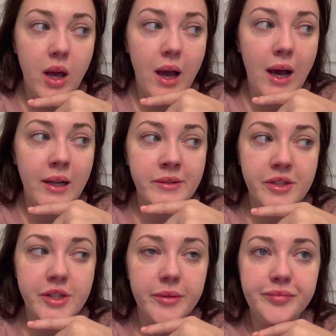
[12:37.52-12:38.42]
and
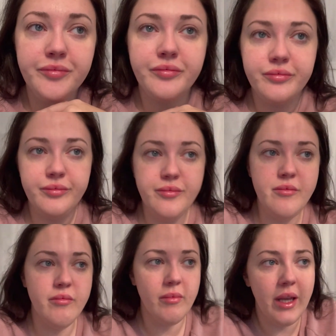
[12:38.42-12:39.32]

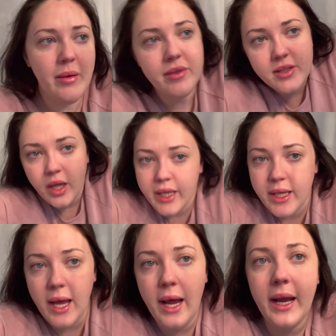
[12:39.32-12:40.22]
it was like
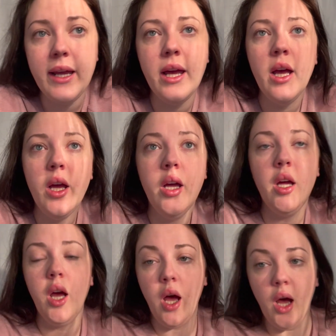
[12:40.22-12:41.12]
a
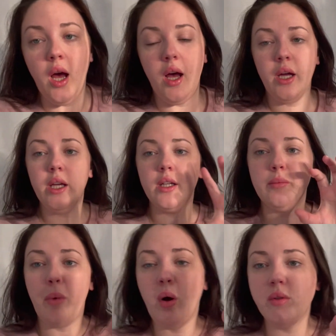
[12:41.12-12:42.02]

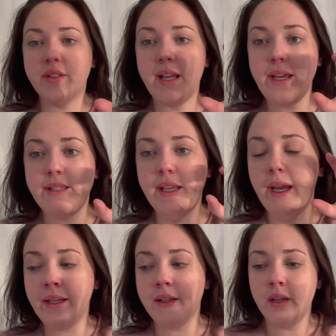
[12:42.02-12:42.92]

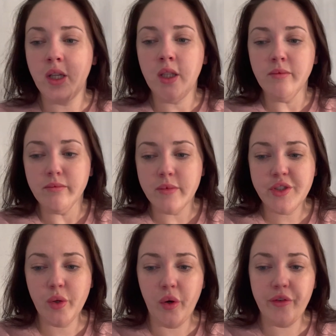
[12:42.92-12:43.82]
pulsating
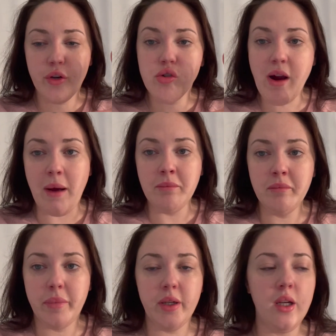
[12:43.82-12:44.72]
sort of
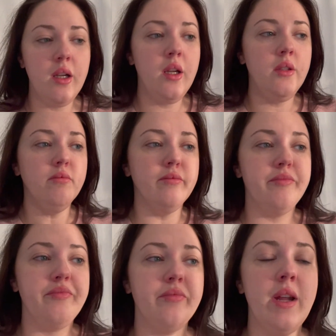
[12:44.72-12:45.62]
cramp,
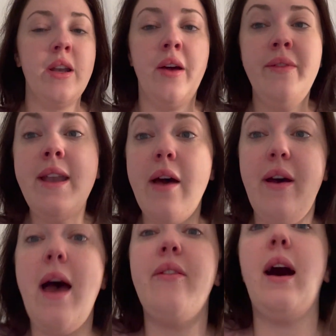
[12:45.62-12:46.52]
and I've never
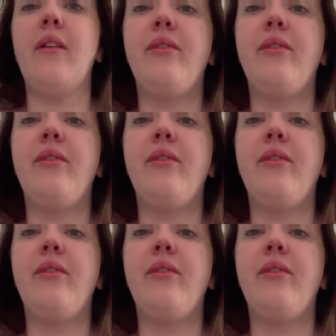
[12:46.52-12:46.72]
ever had